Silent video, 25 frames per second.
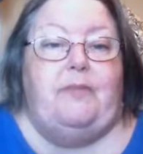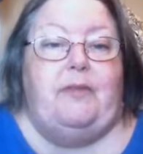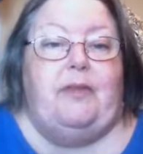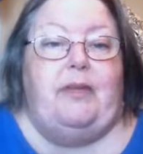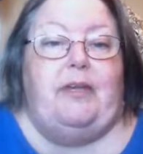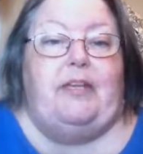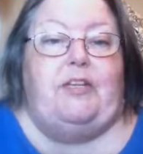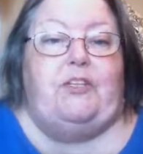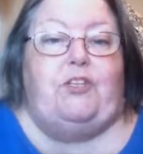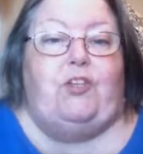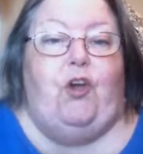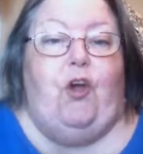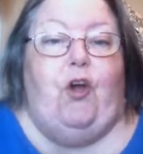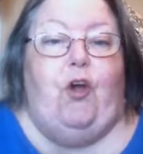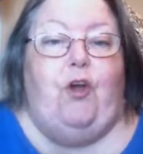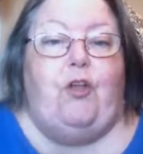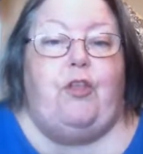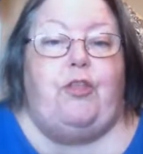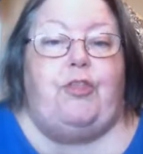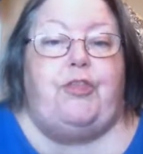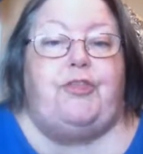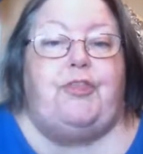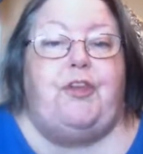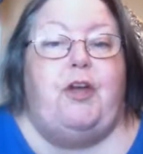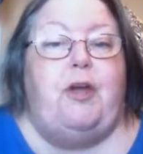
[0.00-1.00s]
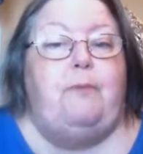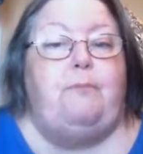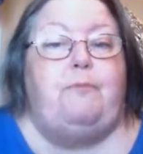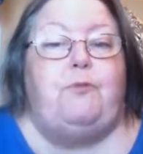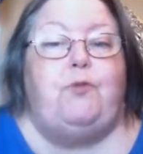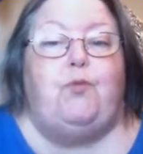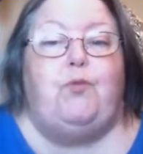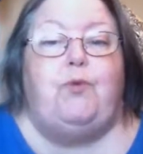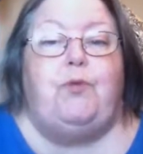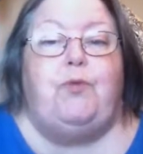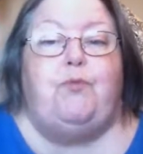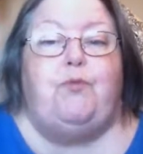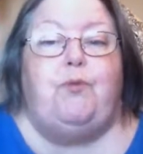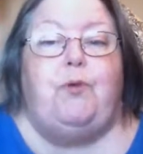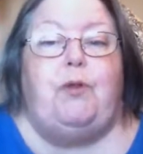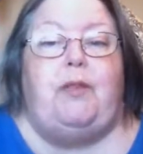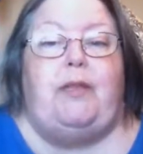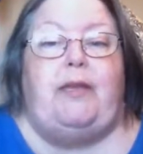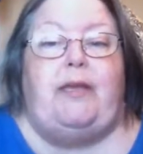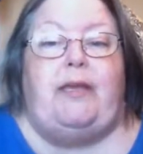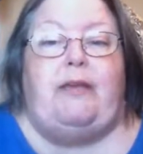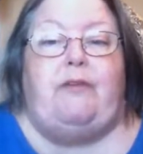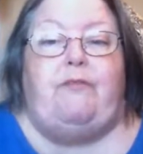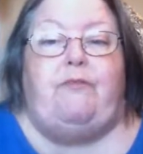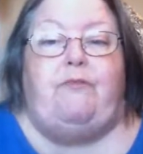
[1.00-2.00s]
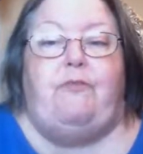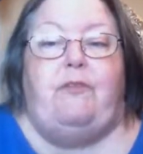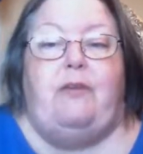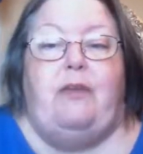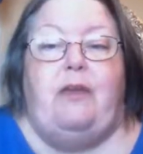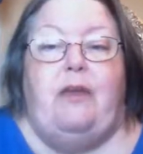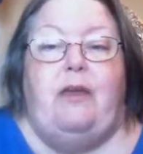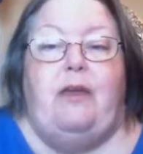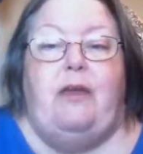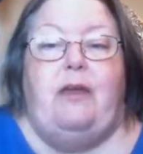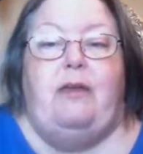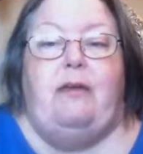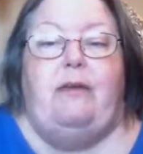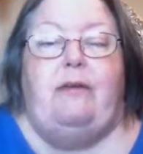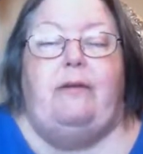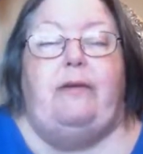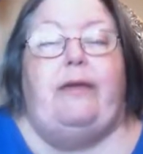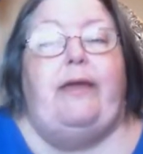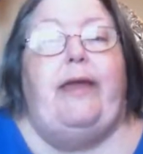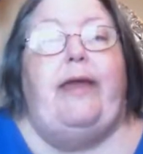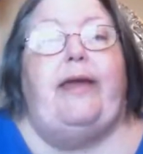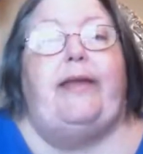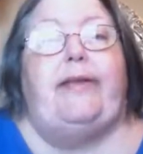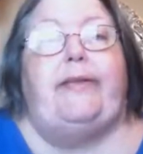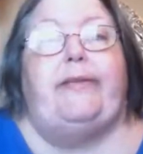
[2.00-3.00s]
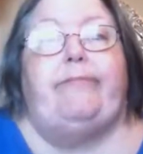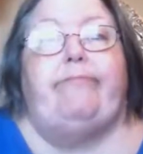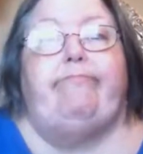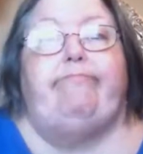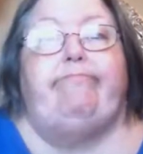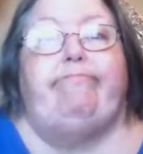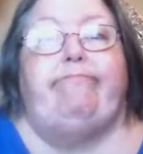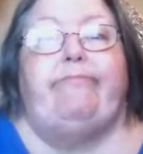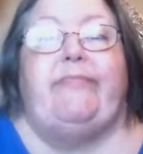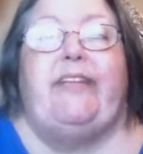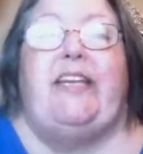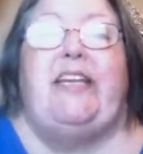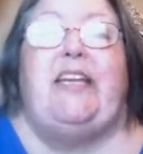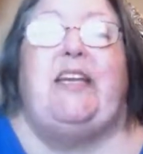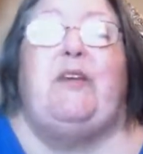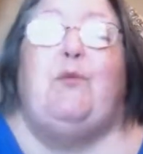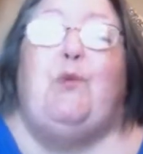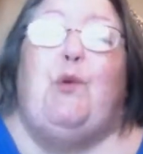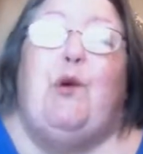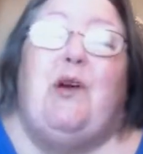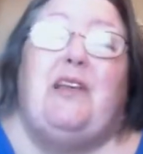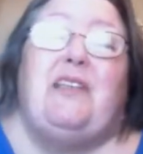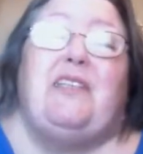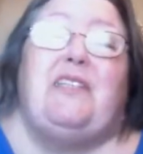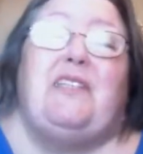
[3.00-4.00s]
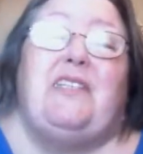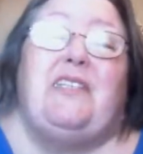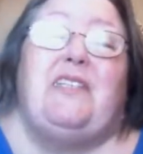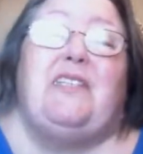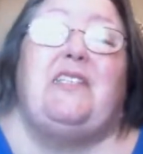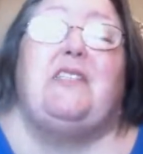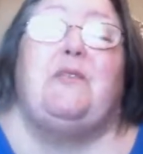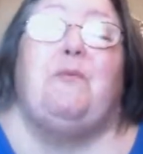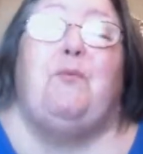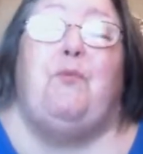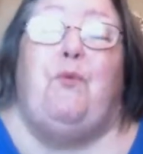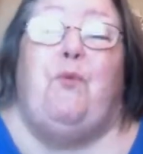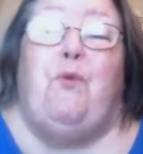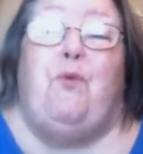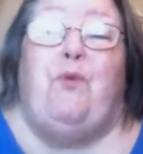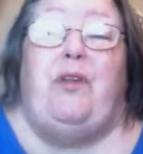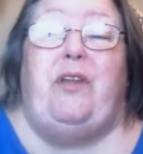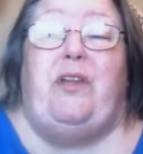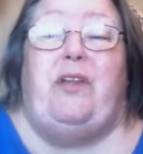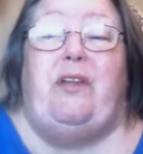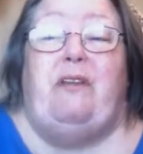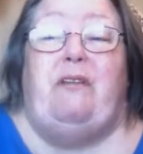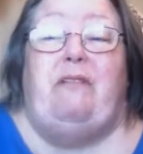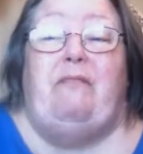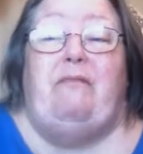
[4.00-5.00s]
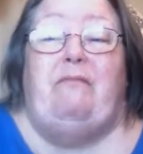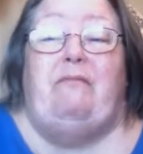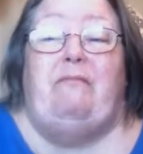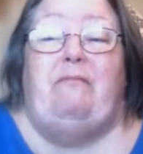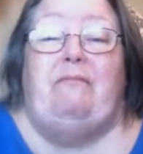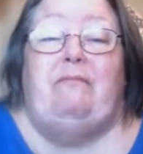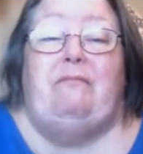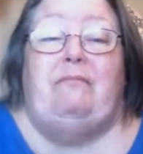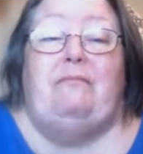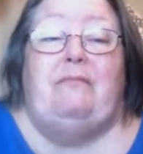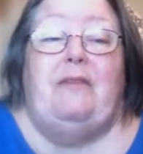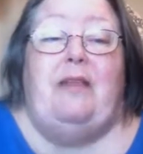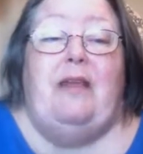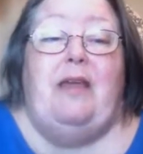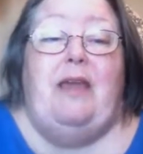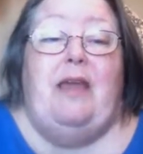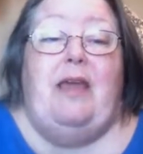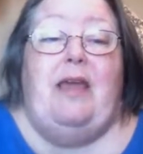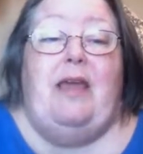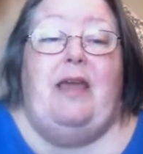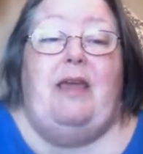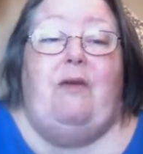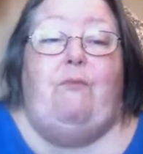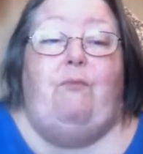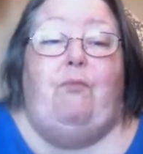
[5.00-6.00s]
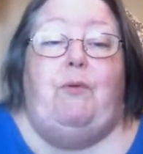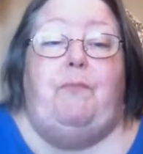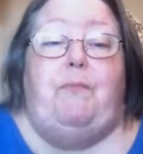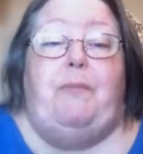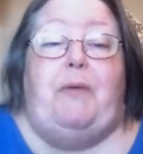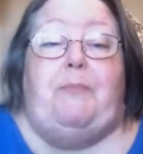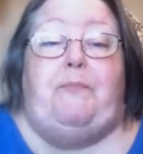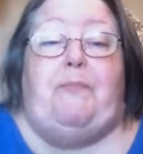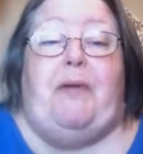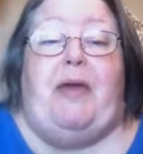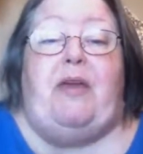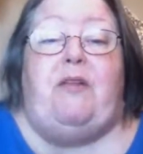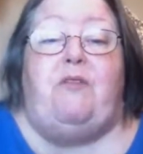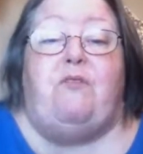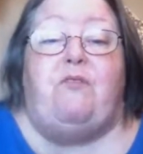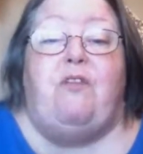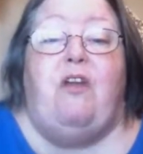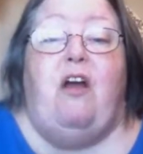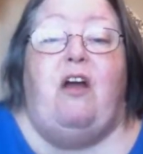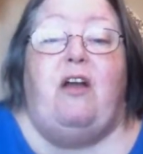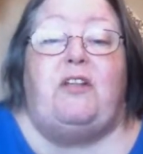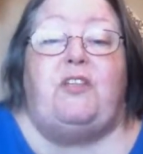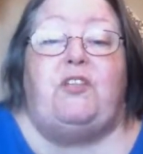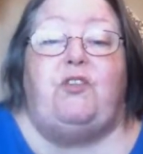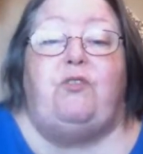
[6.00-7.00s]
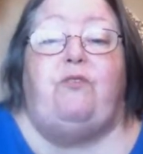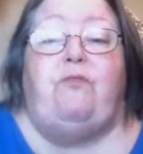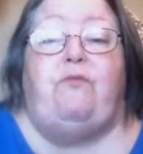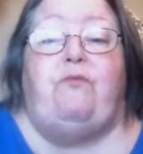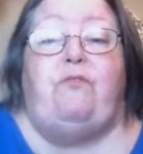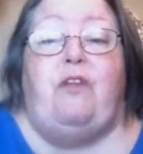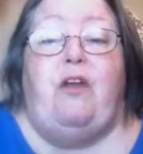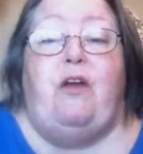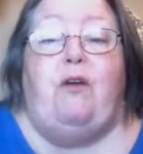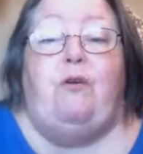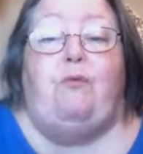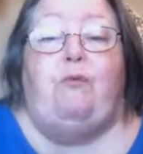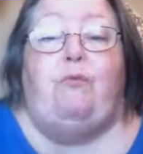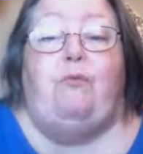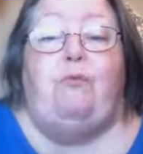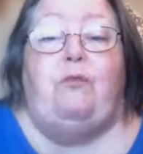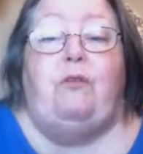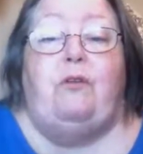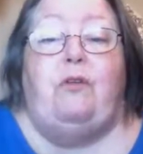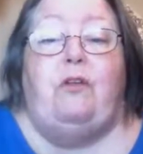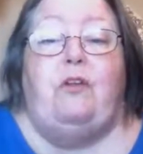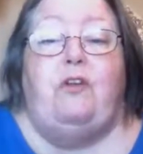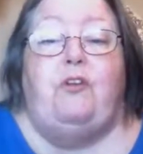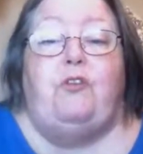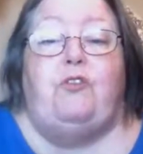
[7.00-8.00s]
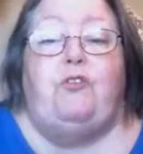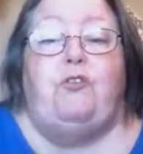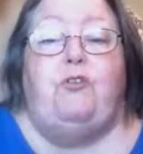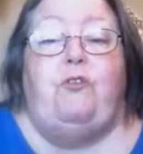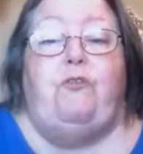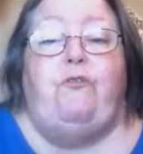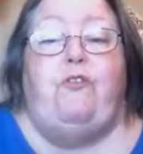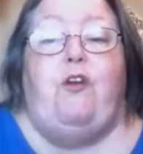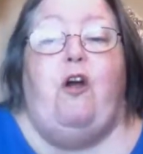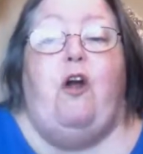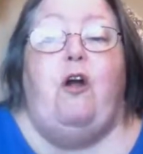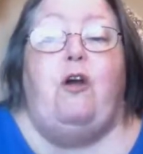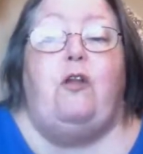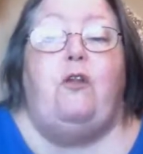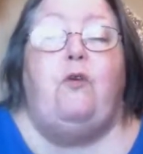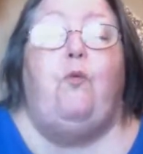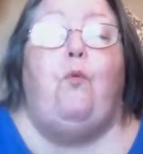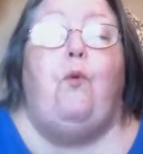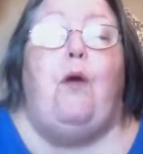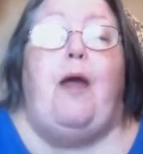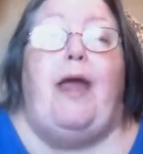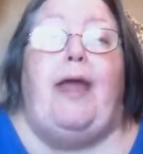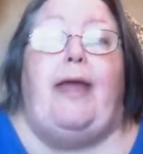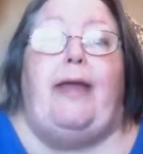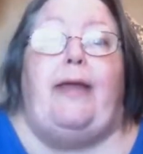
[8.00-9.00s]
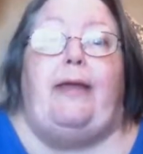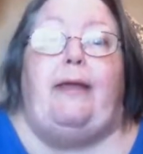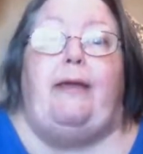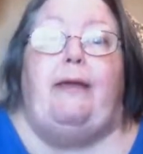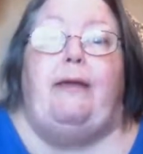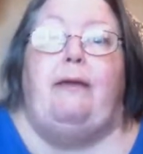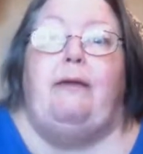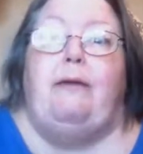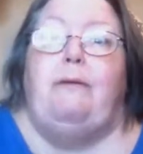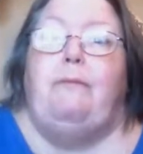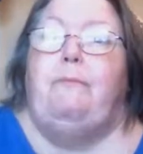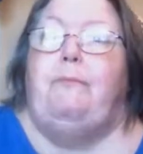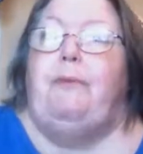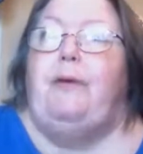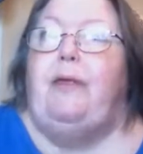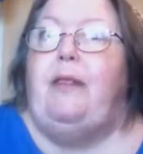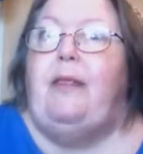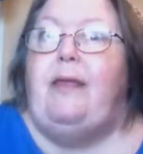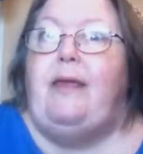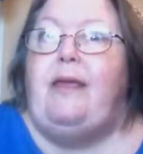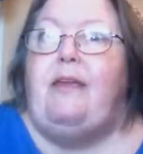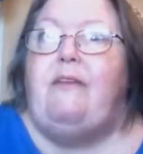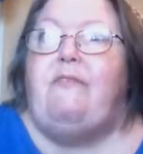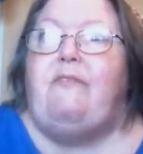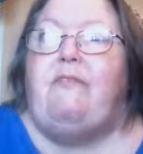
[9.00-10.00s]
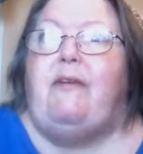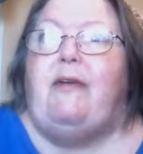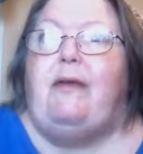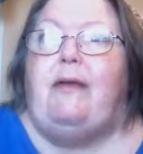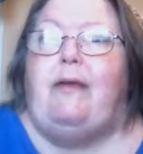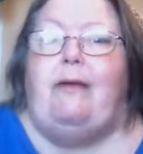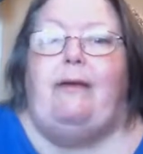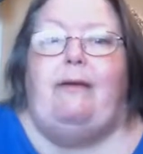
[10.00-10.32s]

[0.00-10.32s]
His heart thumped with relief, yet he was disappointed. It would be better not to have known, to have gone away, believing.